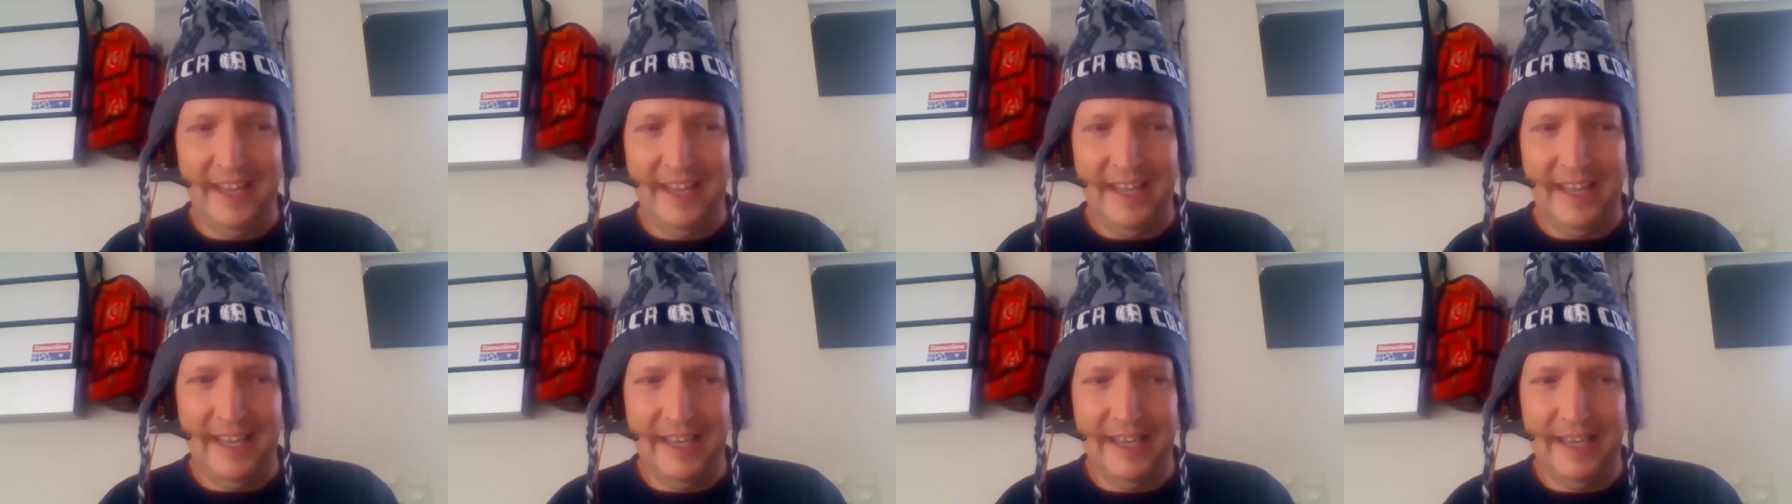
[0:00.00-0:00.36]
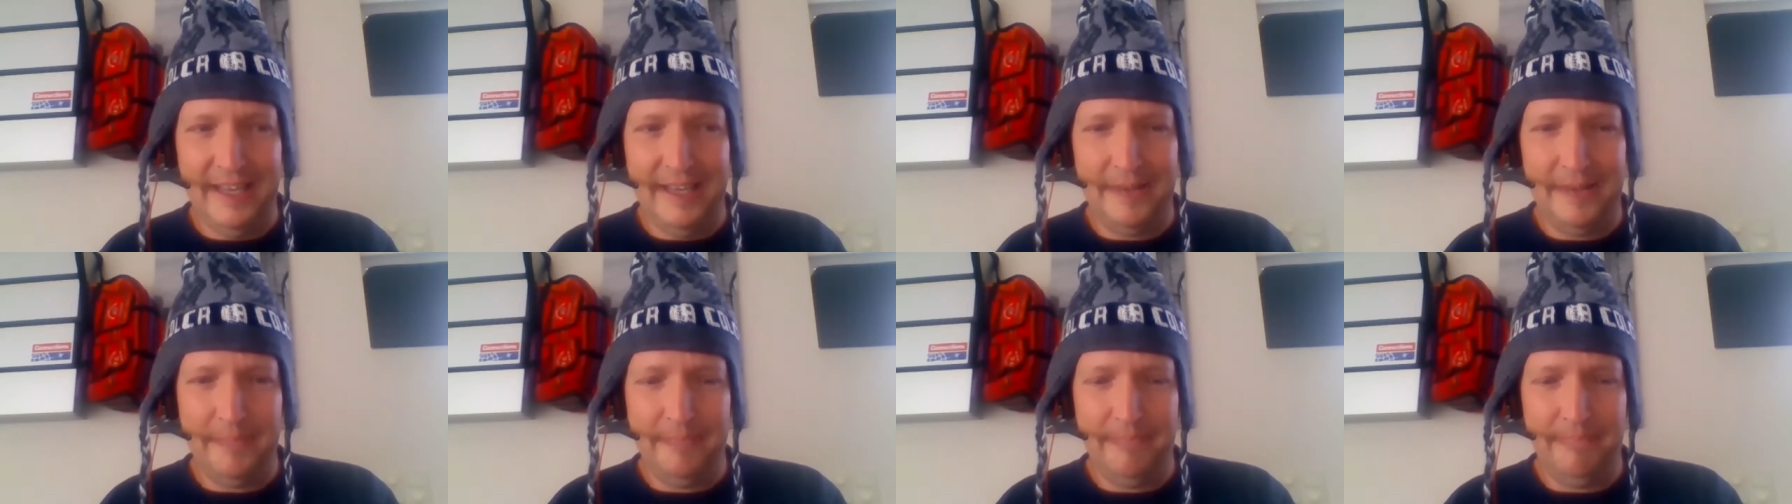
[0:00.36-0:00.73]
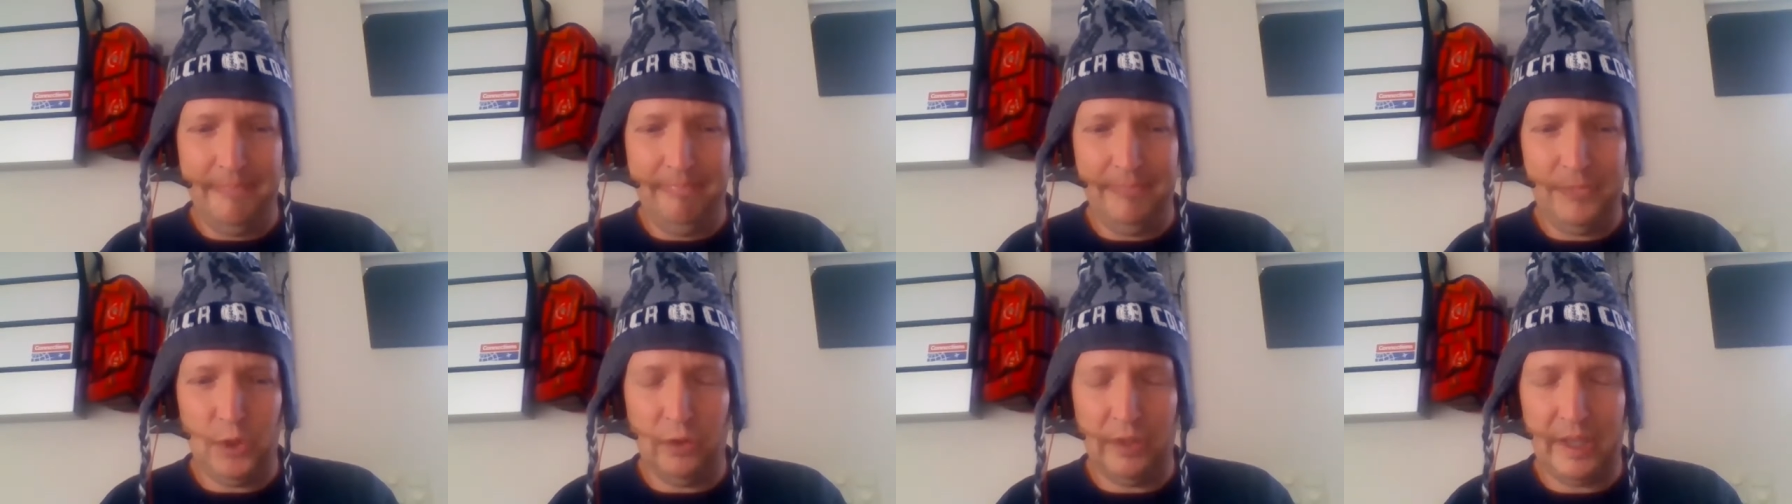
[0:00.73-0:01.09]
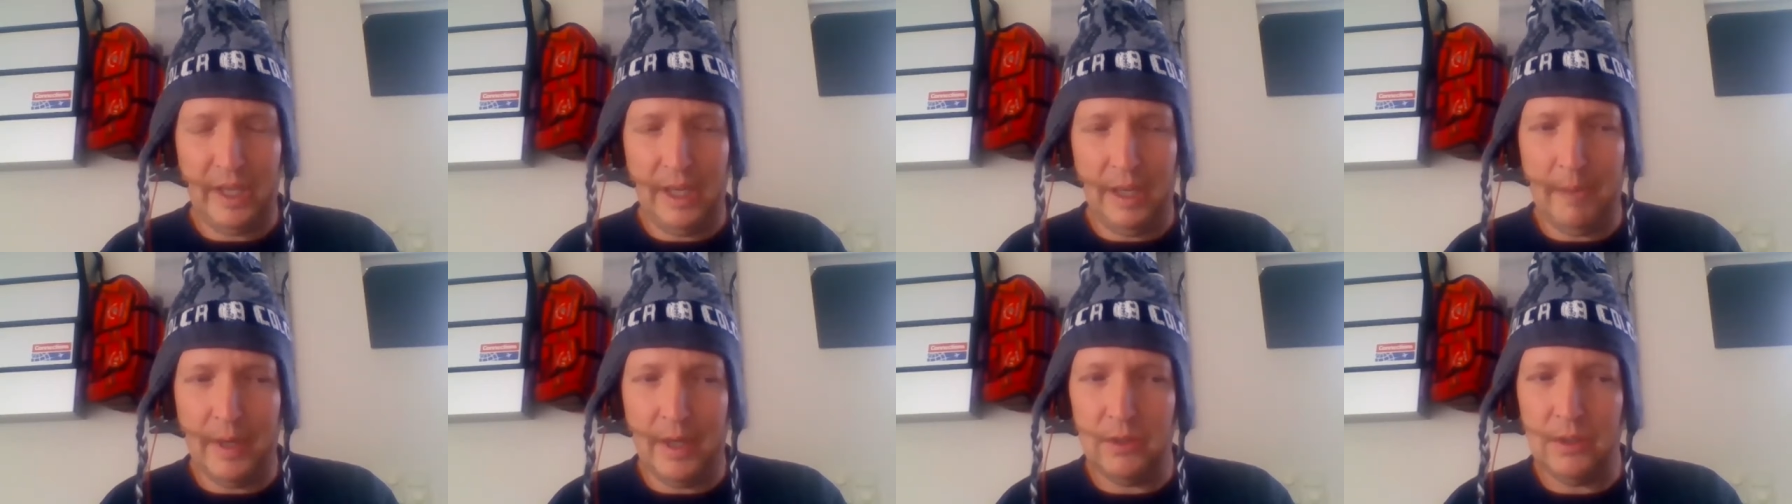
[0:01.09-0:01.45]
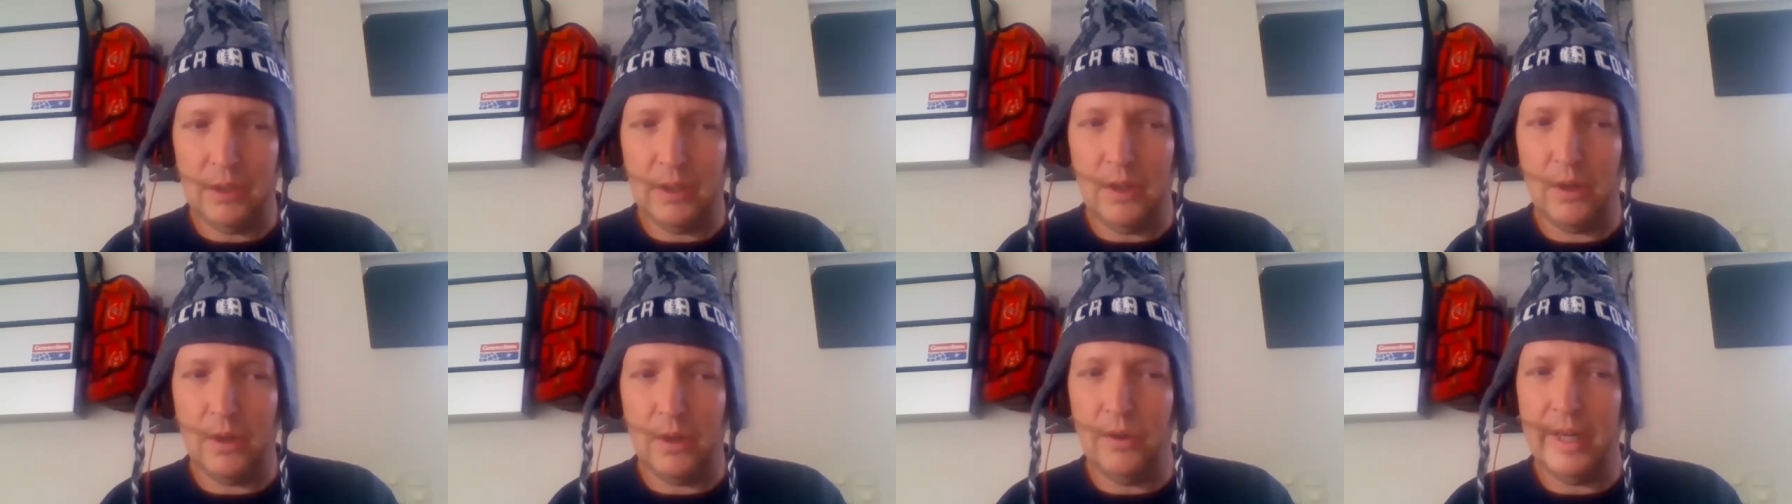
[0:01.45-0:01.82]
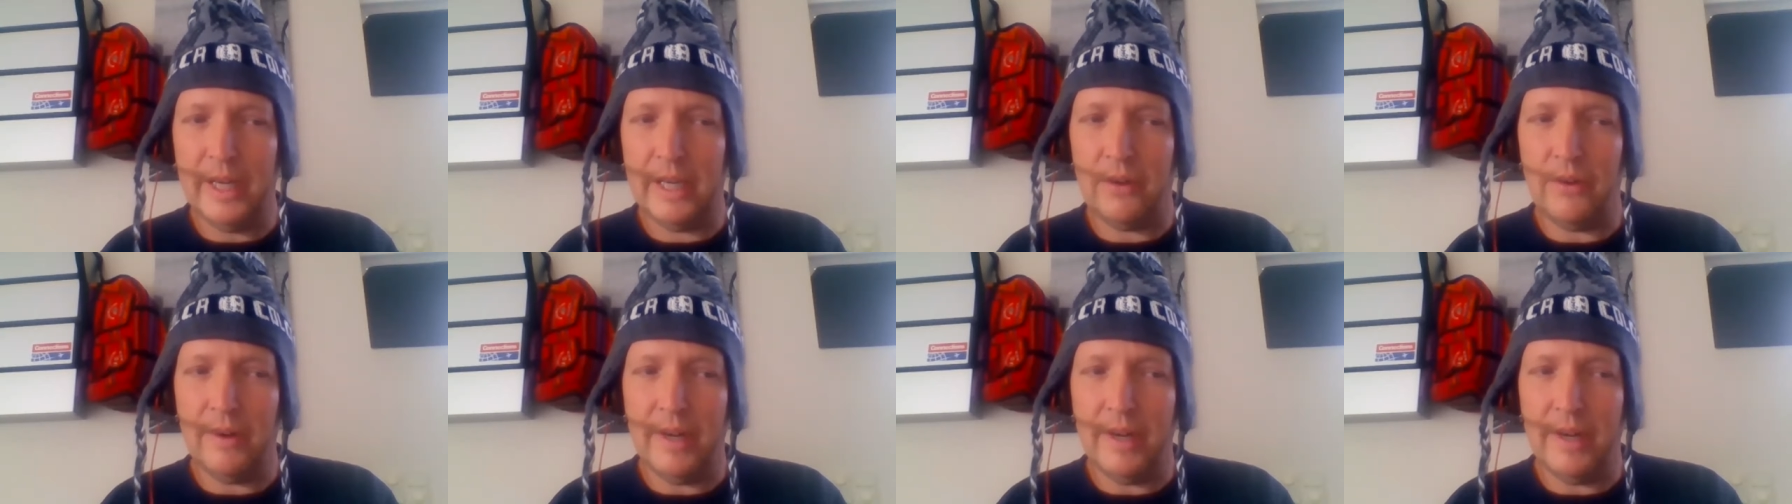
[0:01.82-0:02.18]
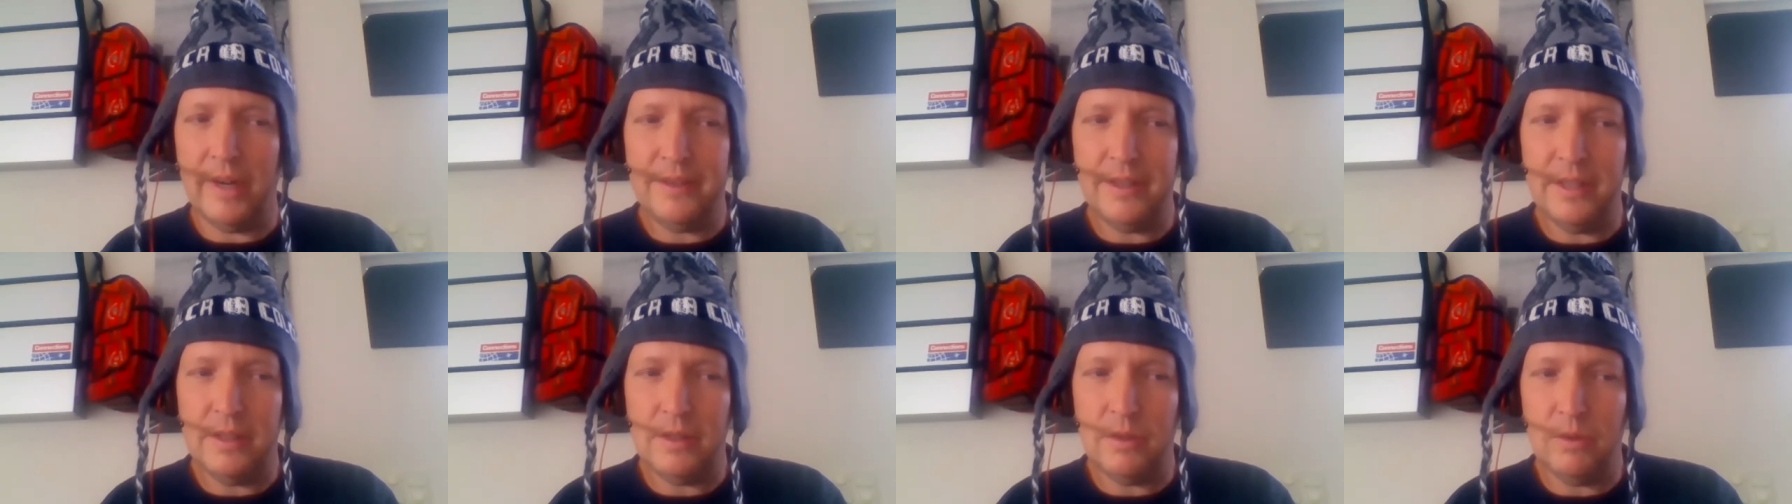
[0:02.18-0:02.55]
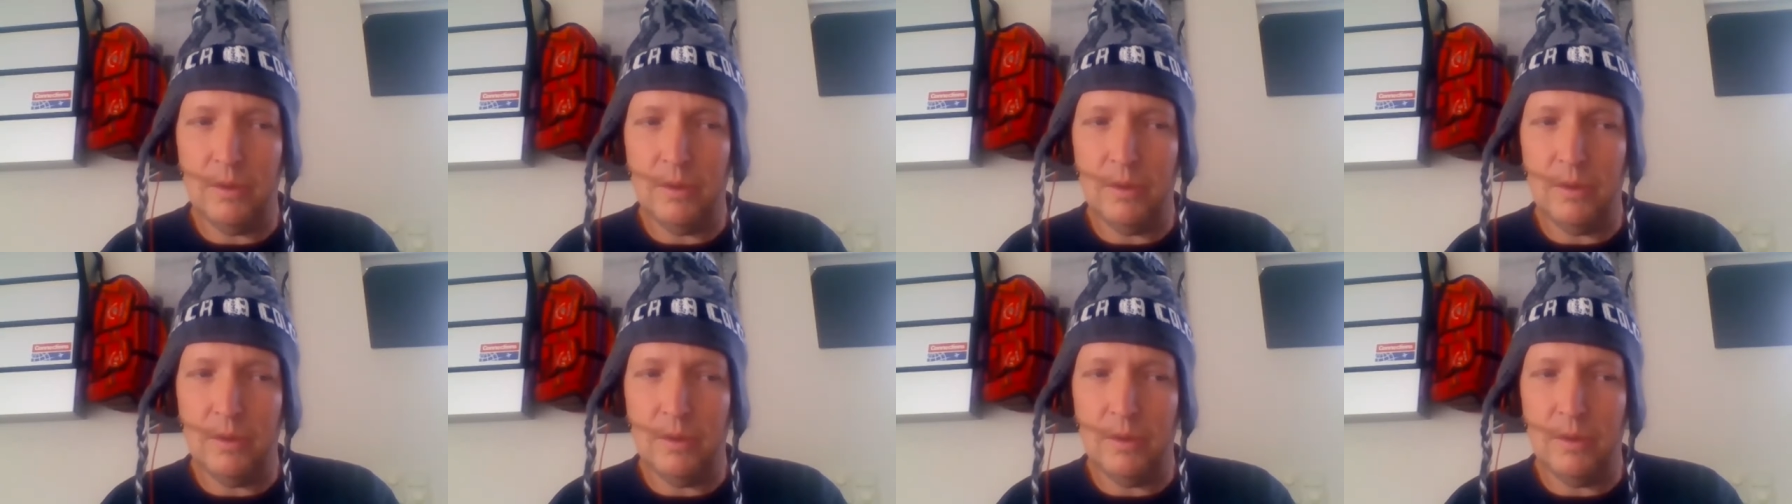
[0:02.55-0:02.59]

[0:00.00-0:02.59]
Talking about the Corona crisis,